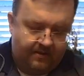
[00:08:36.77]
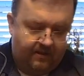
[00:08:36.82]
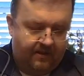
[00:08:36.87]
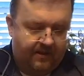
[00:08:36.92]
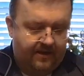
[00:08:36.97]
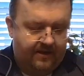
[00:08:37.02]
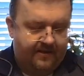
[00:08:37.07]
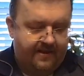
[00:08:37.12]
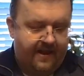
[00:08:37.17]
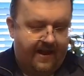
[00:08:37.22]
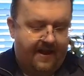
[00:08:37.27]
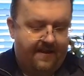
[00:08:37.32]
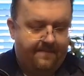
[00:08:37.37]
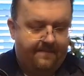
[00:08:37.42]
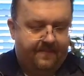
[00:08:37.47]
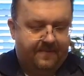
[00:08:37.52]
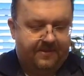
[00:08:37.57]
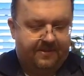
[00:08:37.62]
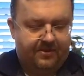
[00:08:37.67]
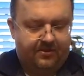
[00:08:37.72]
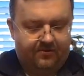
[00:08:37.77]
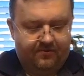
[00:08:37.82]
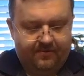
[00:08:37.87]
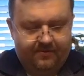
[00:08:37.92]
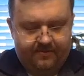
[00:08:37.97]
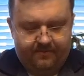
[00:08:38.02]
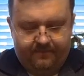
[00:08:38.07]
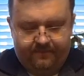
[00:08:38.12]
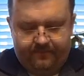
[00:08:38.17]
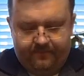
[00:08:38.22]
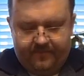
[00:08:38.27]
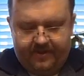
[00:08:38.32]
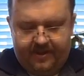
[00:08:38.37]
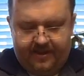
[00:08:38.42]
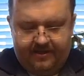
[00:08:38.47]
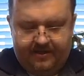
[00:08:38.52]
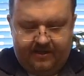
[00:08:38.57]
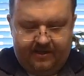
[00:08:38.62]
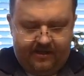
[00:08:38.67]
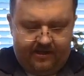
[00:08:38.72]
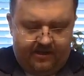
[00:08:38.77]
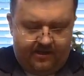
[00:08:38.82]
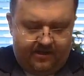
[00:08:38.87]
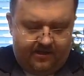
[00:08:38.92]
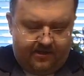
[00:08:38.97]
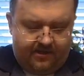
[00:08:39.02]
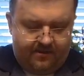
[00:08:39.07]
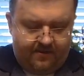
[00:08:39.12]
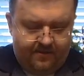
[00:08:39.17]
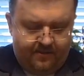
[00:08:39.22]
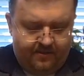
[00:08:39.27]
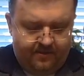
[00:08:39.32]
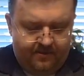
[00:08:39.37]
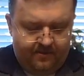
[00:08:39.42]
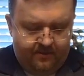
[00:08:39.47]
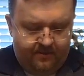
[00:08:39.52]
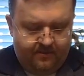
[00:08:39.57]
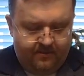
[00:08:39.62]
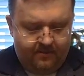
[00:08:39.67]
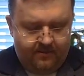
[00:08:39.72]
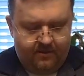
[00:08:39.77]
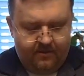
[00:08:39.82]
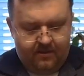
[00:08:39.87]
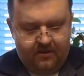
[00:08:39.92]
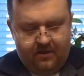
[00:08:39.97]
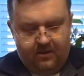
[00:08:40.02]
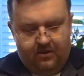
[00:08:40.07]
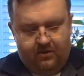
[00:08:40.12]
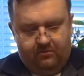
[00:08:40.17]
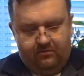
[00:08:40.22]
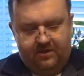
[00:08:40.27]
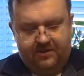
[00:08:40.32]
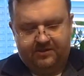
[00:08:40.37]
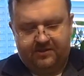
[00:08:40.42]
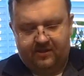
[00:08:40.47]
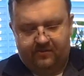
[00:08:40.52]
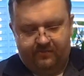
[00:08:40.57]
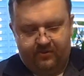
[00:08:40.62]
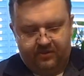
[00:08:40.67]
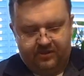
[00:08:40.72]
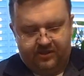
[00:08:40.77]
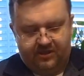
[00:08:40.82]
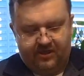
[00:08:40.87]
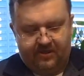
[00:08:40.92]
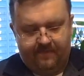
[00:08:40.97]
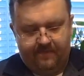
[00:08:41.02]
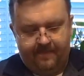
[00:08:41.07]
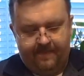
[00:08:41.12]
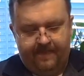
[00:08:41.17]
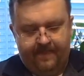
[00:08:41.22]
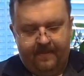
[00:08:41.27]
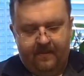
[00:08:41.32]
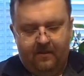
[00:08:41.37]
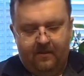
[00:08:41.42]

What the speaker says: like that. So the idea here, once it boots up,